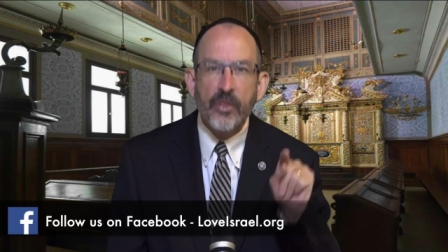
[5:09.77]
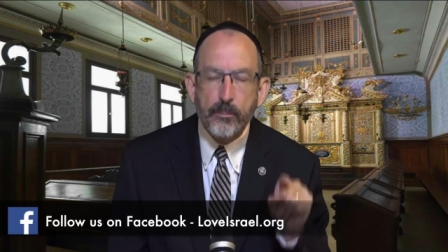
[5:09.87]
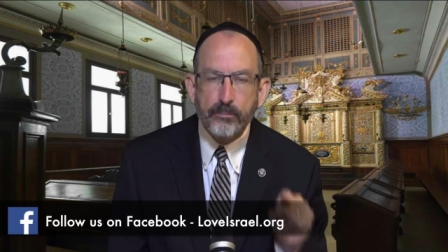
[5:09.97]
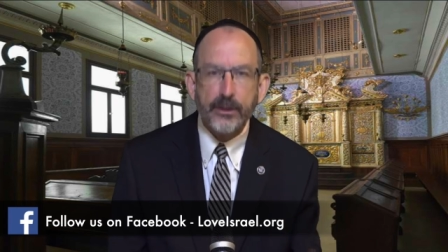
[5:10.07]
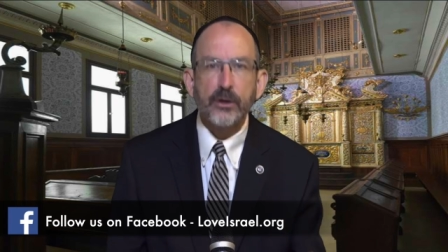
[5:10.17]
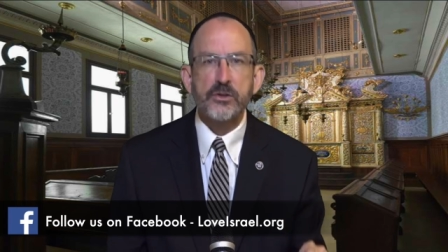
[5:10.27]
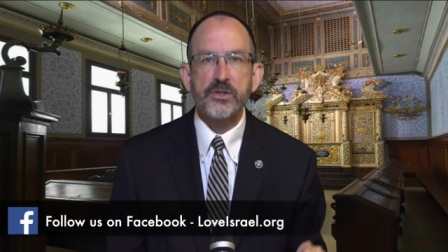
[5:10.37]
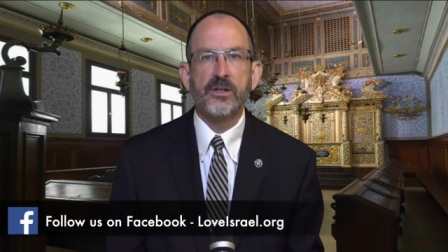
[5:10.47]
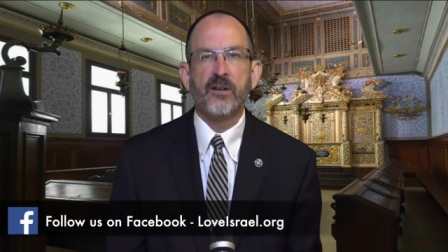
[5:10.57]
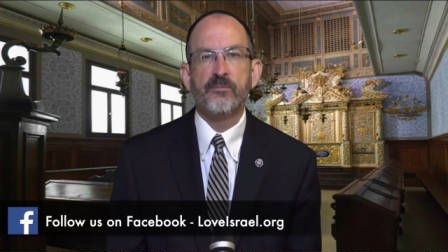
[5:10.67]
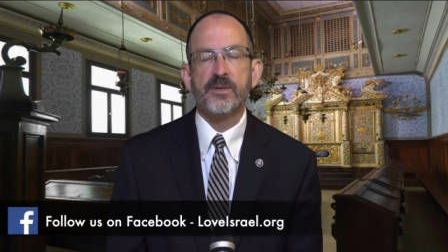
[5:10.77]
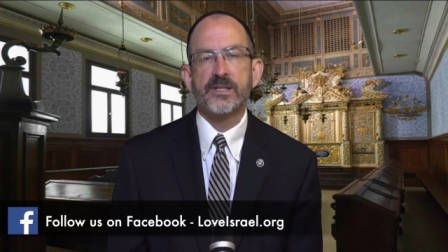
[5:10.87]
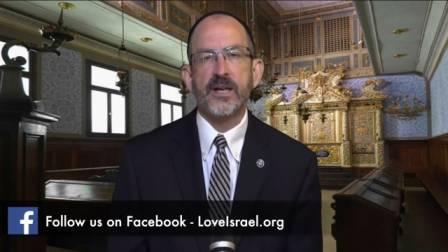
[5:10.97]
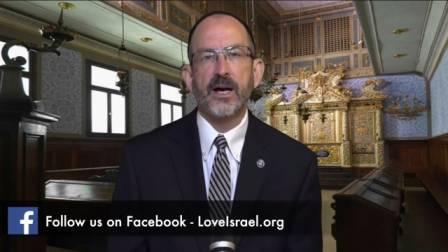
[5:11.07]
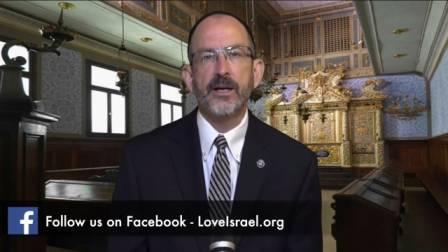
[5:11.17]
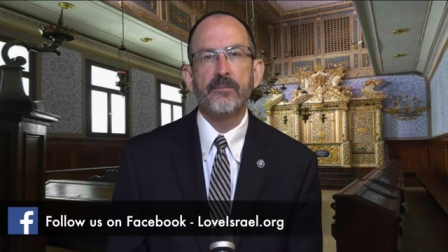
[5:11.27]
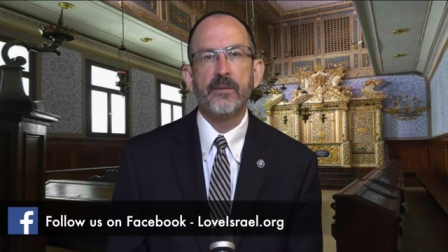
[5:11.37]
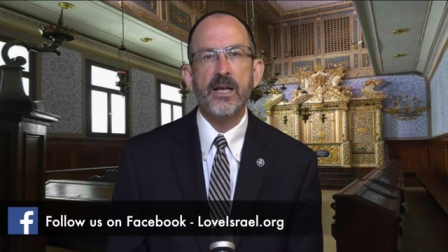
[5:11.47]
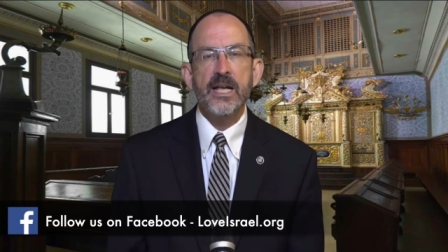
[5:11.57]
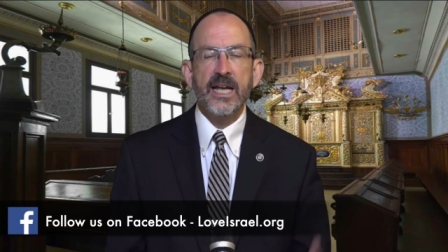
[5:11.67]
the person of Messiah,
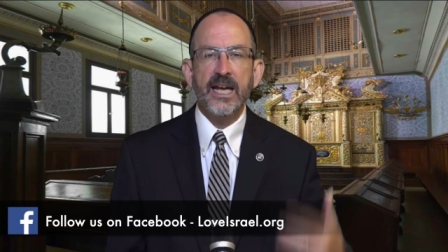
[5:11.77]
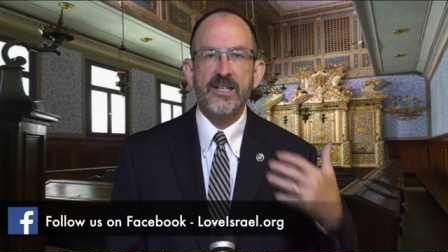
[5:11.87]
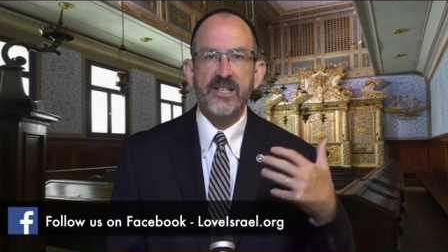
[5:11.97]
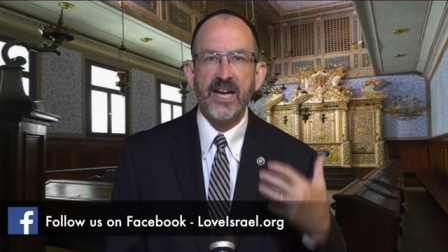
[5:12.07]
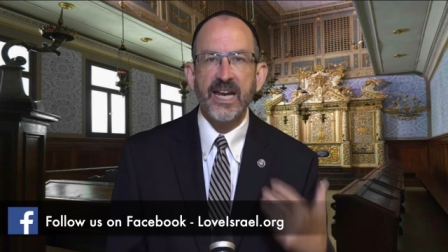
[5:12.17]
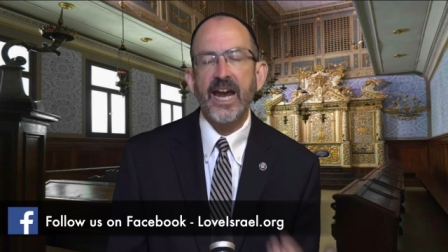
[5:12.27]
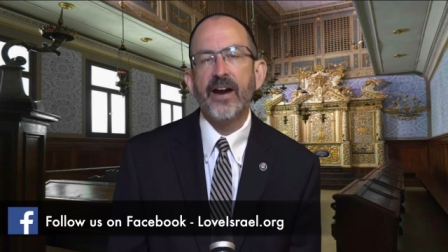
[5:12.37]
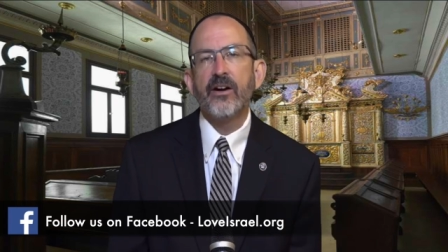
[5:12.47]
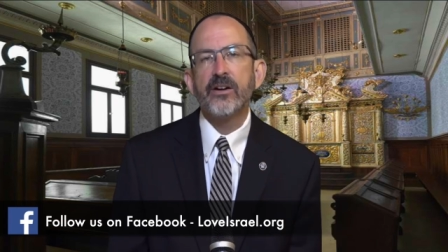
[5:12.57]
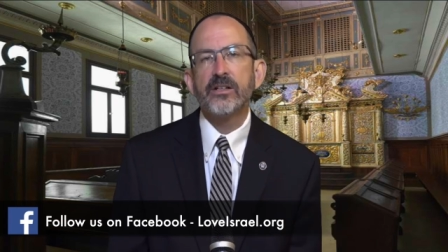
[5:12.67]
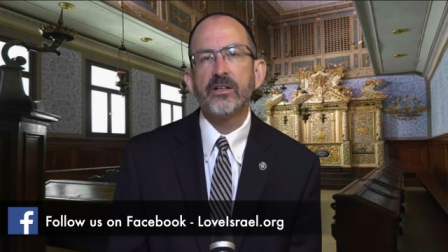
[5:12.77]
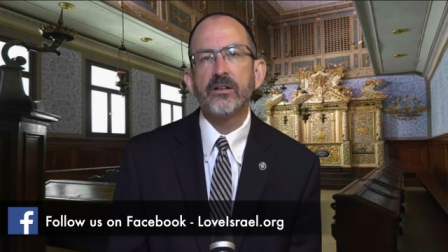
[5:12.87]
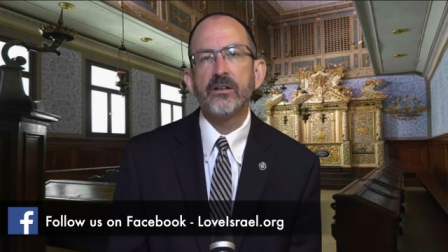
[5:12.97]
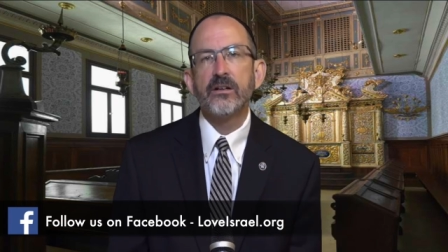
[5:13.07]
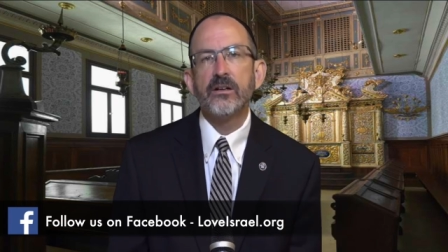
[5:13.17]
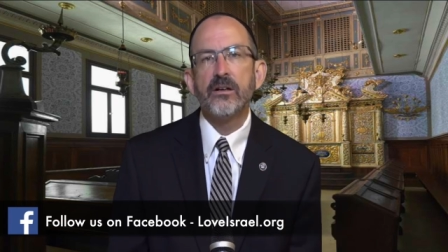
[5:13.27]
his character,